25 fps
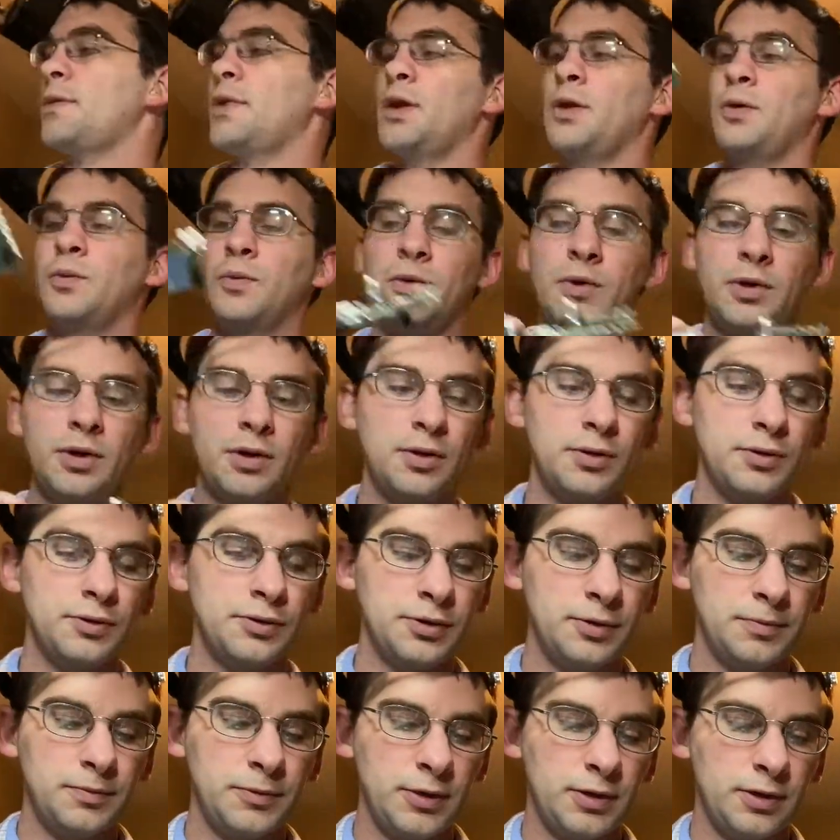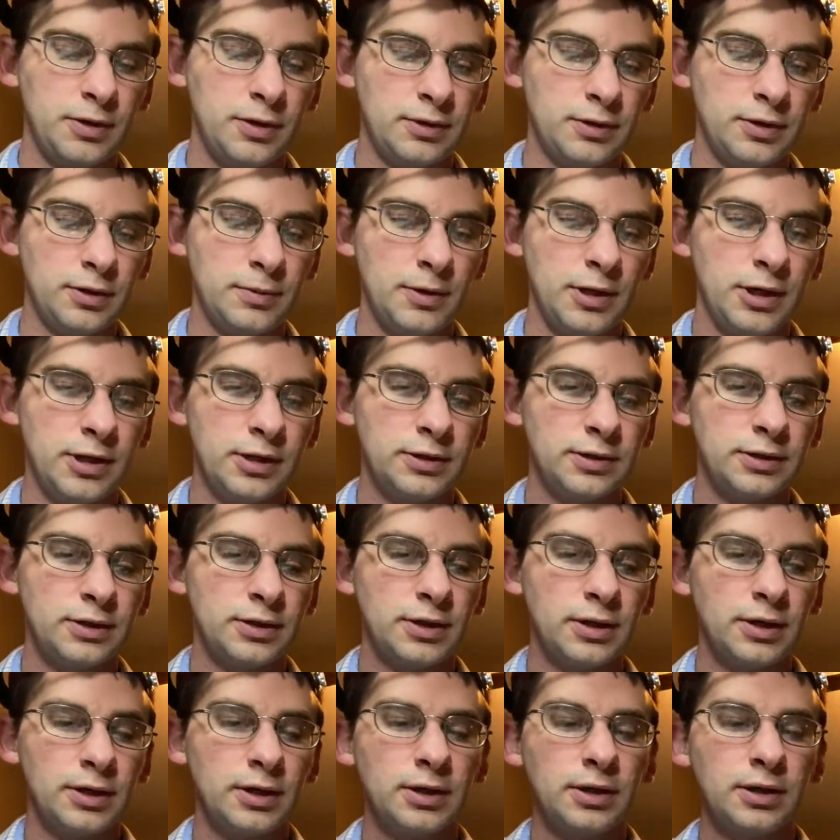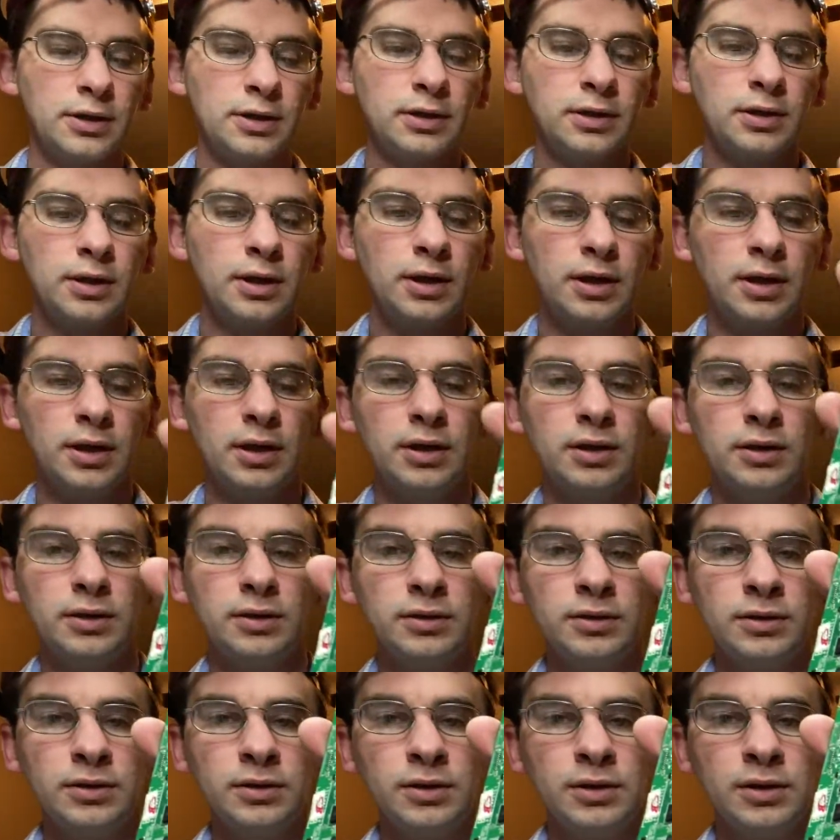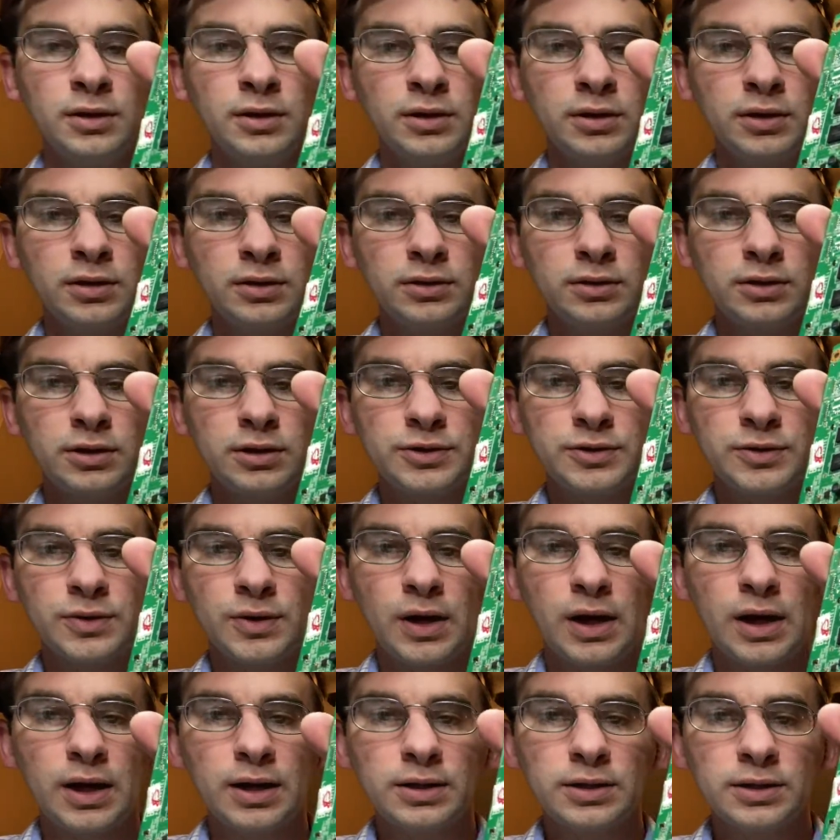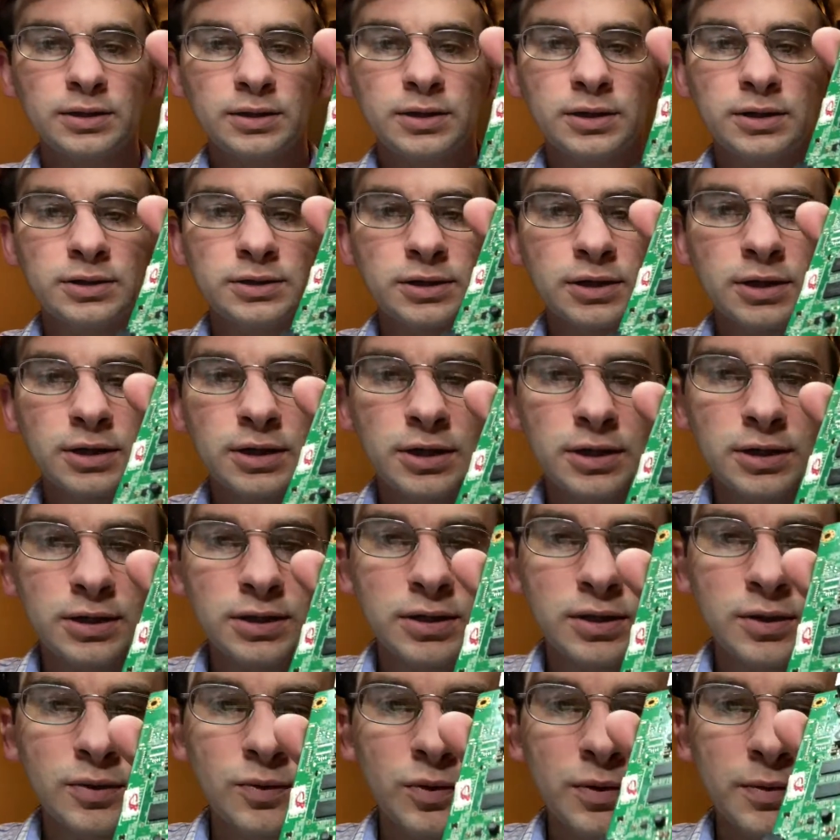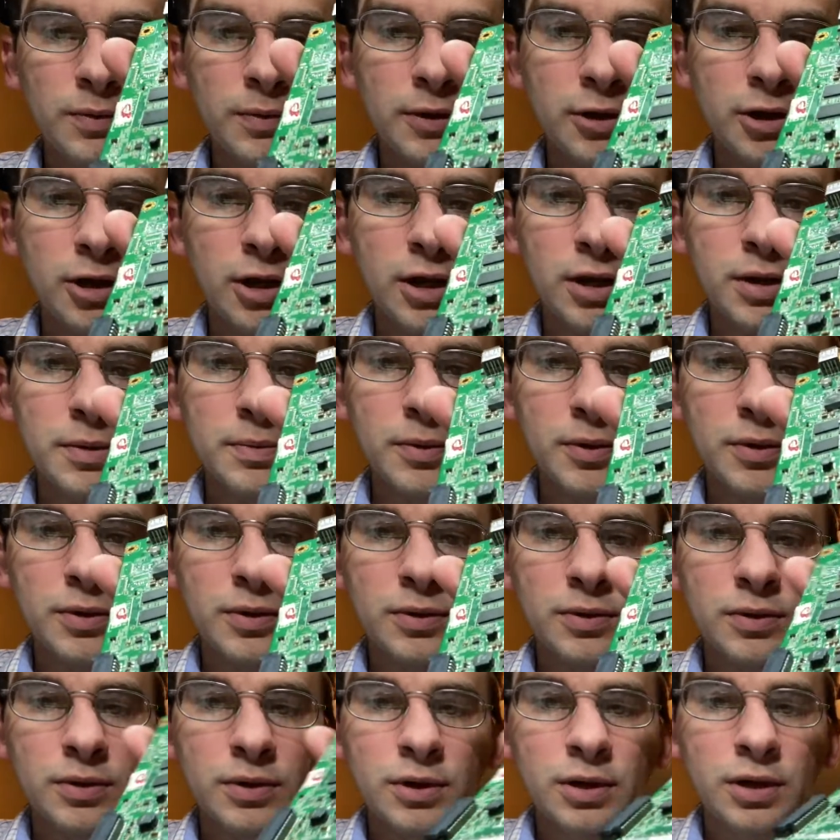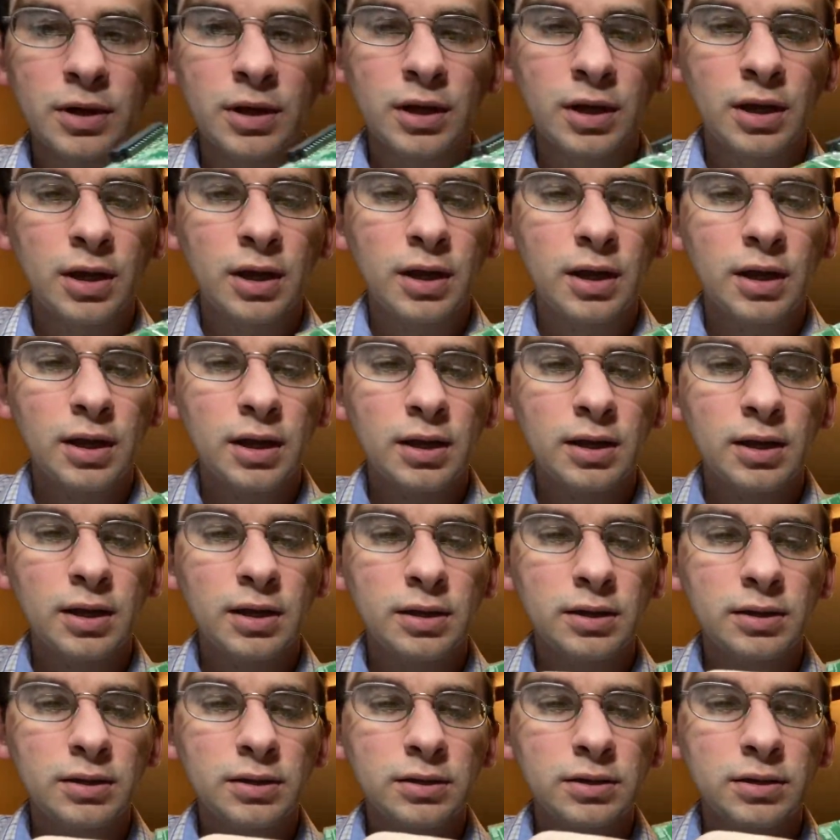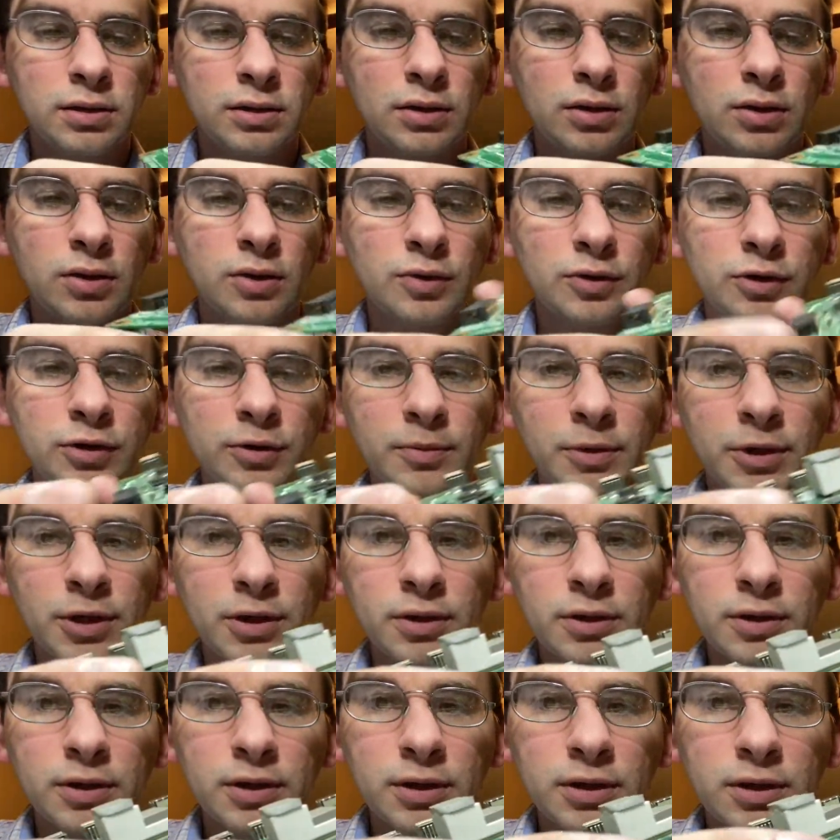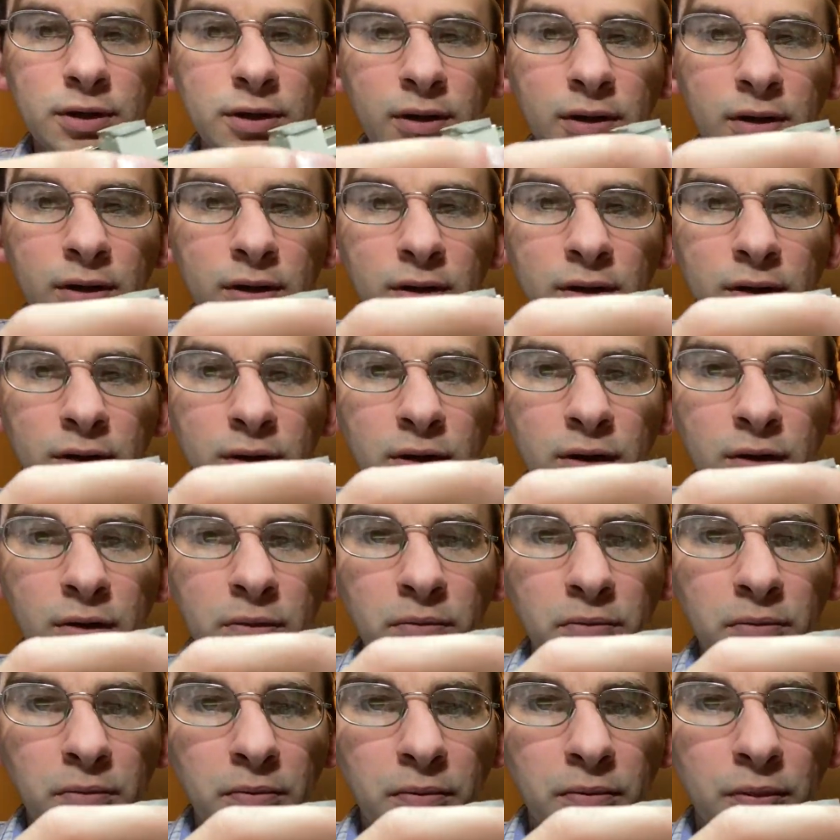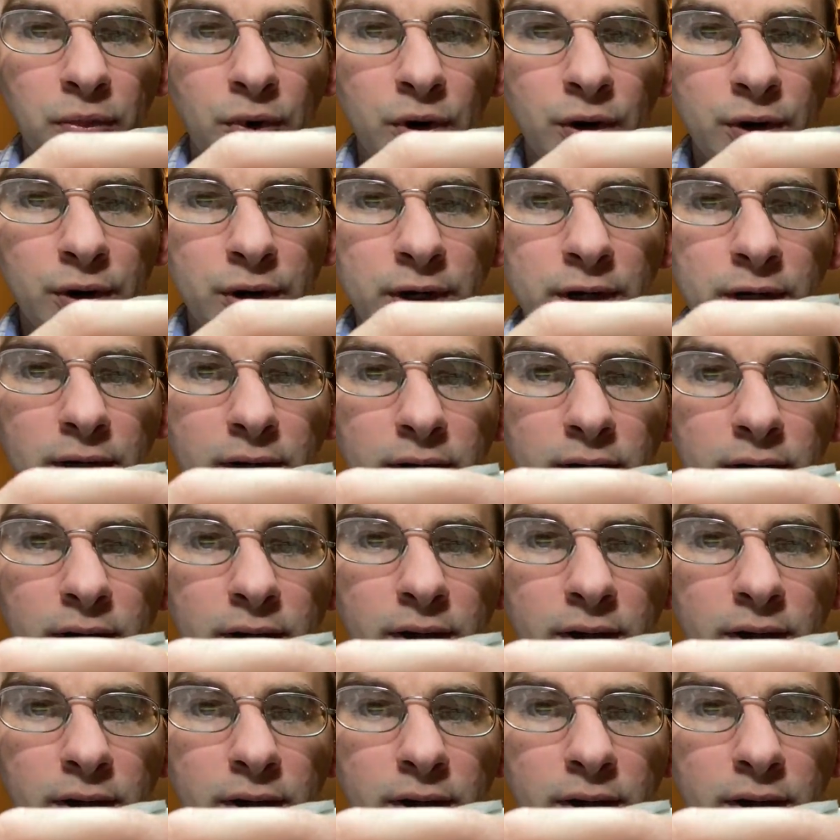where something that somebody sent in and they tried disconnecting the ribbon cable and ultimately broke it.